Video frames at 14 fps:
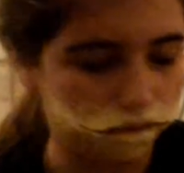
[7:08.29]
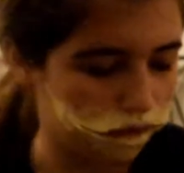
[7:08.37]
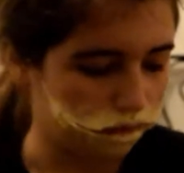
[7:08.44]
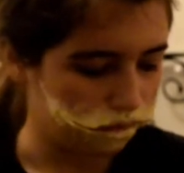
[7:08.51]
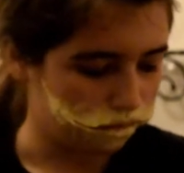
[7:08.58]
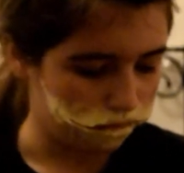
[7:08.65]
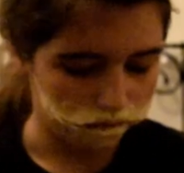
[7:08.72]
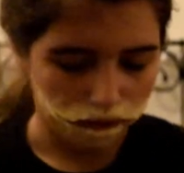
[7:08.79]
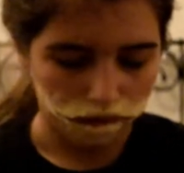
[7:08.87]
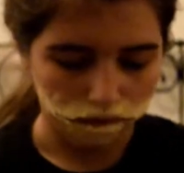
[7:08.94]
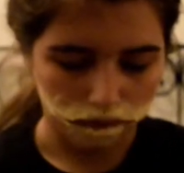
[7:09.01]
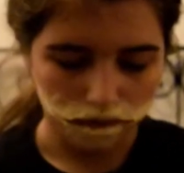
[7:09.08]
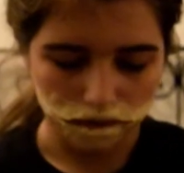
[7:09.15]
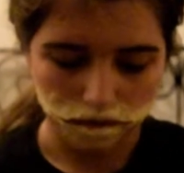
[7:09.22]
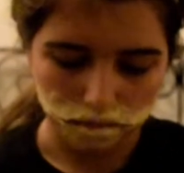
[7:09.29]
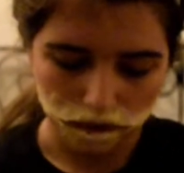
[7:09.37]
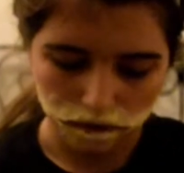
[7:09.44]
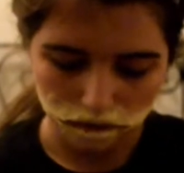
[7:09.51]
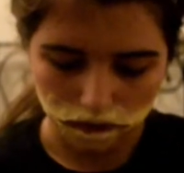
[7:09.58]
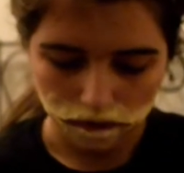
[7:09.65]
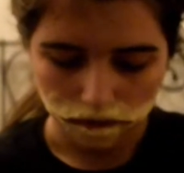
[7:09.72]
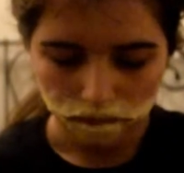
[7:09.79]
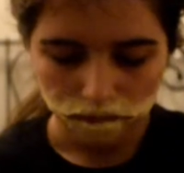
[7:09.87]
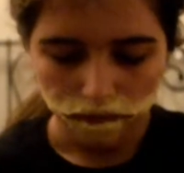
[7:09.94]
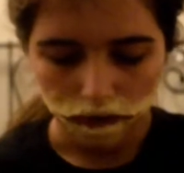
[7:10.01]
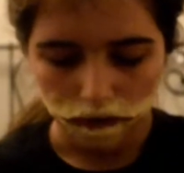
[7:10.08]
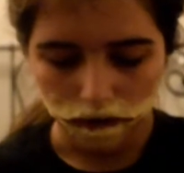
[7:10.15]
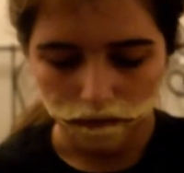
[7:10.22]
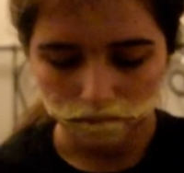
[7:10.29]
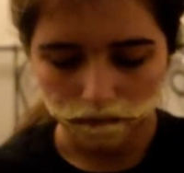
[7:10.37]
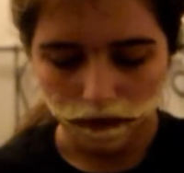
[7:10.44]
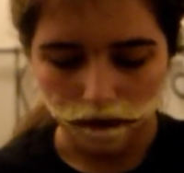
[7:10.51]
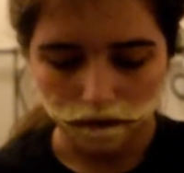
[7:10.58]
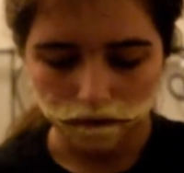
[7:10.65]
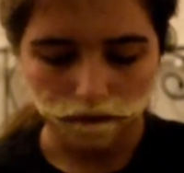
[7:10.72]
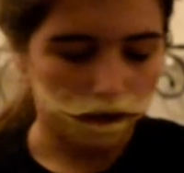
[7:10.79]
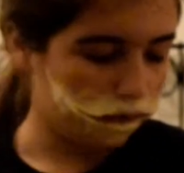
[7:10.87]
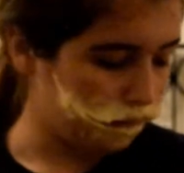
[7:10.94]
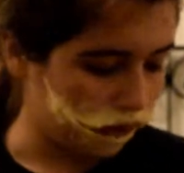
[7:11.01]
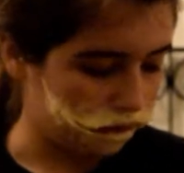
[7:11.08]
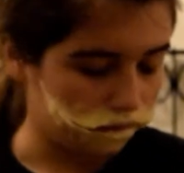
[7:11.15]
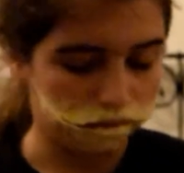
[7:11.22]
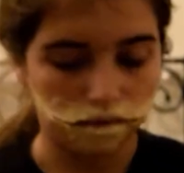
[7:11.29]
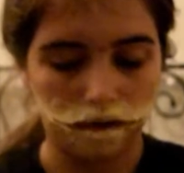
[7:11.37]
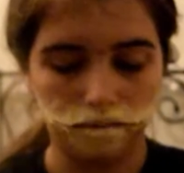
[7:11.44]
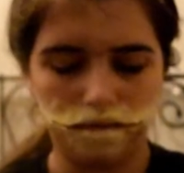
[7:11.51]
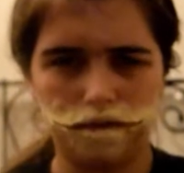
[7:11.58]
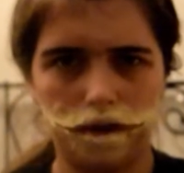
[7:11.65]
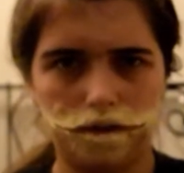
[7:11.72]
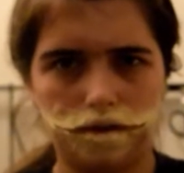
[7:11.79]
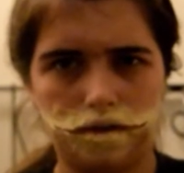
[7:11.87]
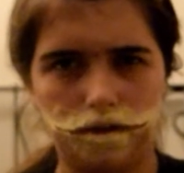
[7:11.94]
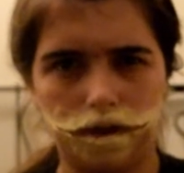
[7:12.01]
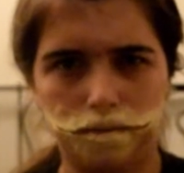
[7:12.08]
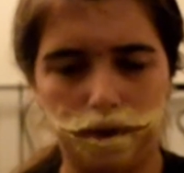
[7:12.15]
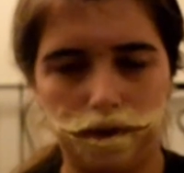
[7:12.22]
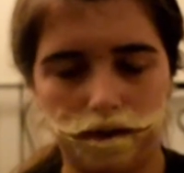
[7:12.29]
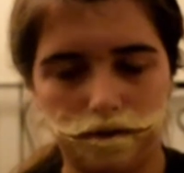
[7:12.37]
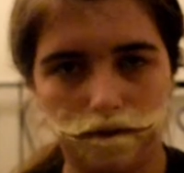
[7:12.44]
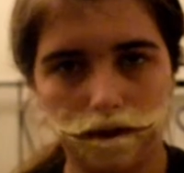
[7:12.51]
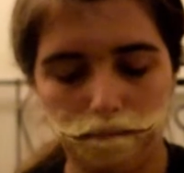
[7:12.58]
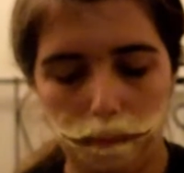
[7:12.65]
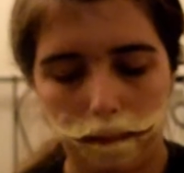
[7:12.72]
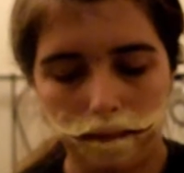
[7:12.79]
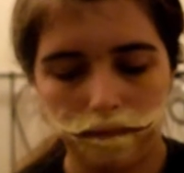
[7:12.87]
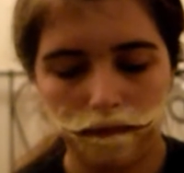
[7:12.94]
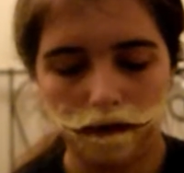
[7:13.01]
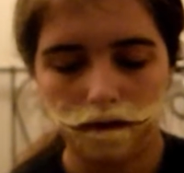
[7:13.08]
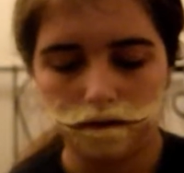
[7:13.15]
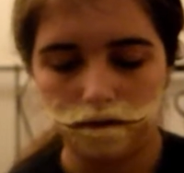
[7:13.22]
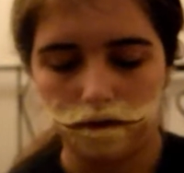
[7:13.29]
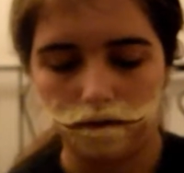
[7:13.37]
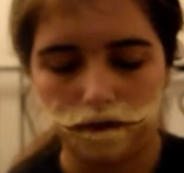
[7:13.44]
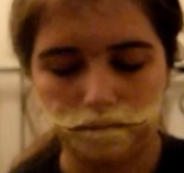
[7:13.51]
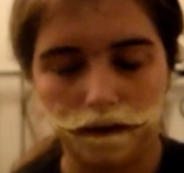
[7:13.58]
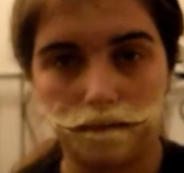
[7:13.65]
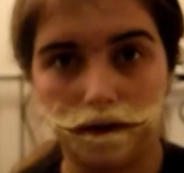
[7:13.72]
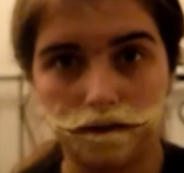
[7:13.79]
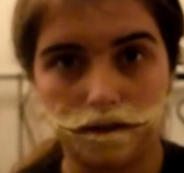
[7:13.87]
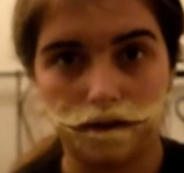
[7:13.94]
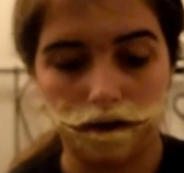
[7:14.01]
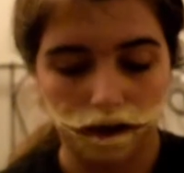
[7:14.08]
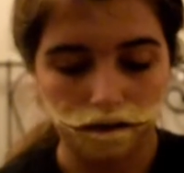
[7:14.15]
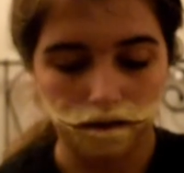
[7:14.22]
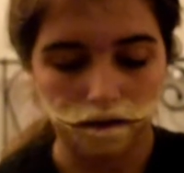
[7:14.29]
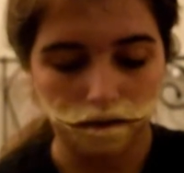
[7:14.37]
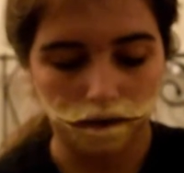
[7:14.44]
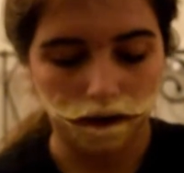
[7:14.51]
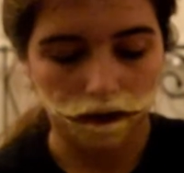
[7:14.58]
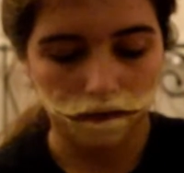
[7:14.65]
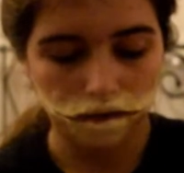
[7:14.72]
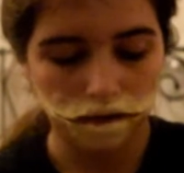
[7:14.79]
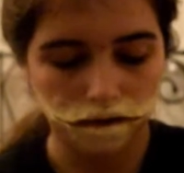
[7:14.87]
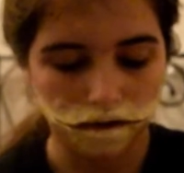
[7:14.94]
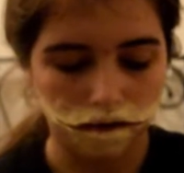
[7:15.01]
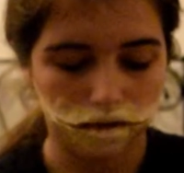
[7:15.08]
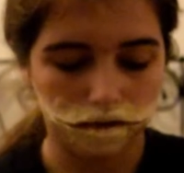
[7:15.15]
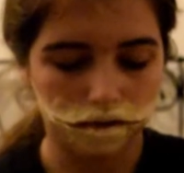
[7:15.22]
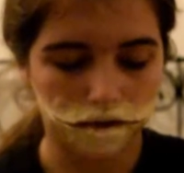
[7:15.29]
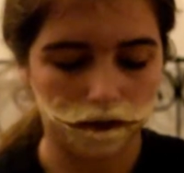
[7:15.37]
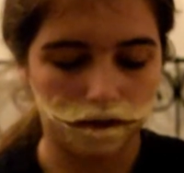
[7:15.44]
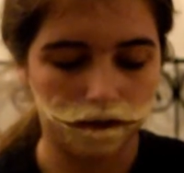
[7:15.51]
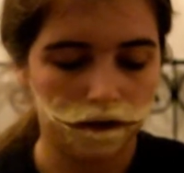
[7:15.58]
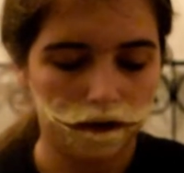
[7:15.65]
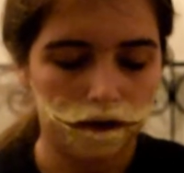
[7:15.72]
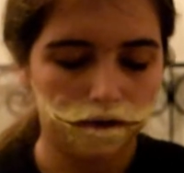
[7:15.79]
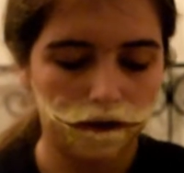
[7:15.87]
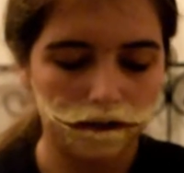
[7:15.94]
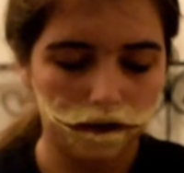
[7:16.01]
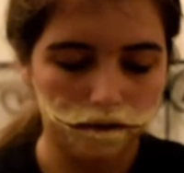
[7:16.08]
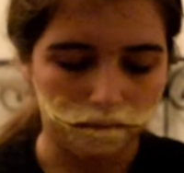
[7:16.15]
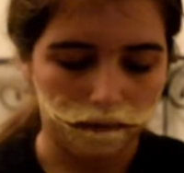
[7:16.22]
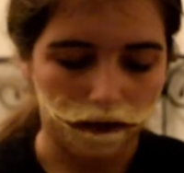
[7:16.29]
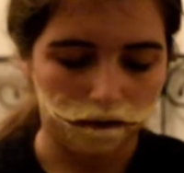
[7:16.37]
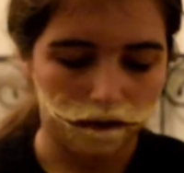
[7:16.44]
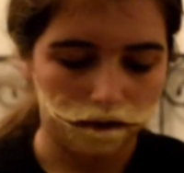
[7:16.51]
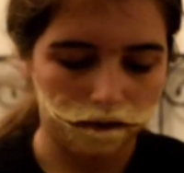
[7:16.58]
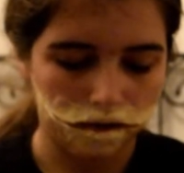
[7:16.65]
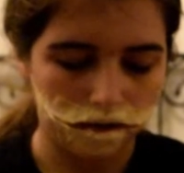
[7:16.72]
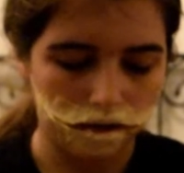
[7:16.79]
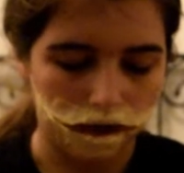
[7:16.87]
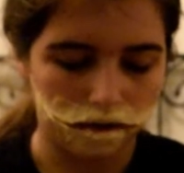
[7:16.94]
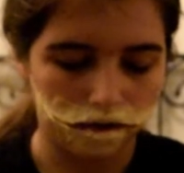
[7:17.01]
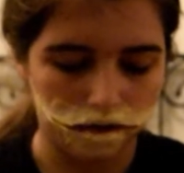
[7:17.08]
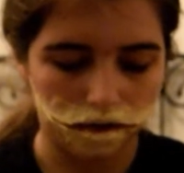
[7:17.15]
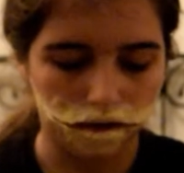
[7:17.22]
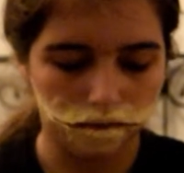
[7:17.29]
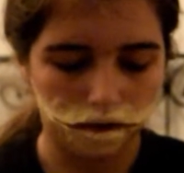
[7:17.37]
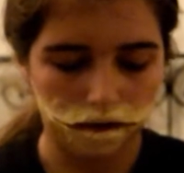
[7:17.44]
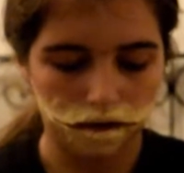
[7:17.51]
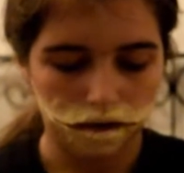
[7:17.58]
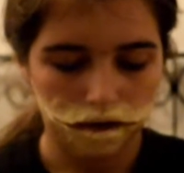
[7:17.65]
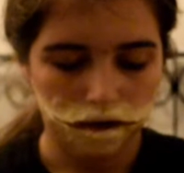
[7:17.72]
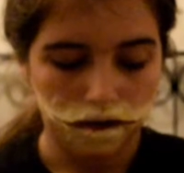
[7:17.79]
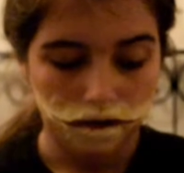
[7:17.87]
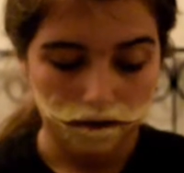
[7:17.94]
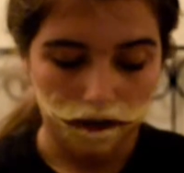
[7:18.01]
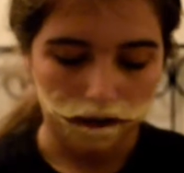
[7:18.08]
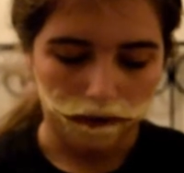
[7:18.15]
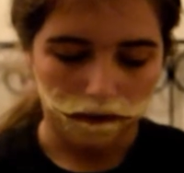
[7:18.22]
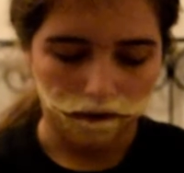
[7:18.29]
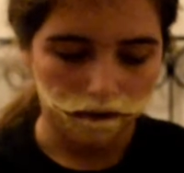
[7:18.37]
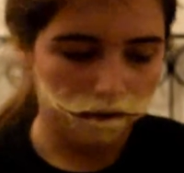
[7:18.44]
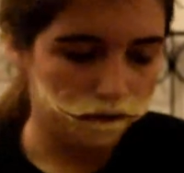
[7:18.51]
gone all unfocused but sure. And I got mine from a Just Beauty store, so it's by the brand Stargazer, the one I have. So it's just translucent powder, and you're just going to want to take the powder.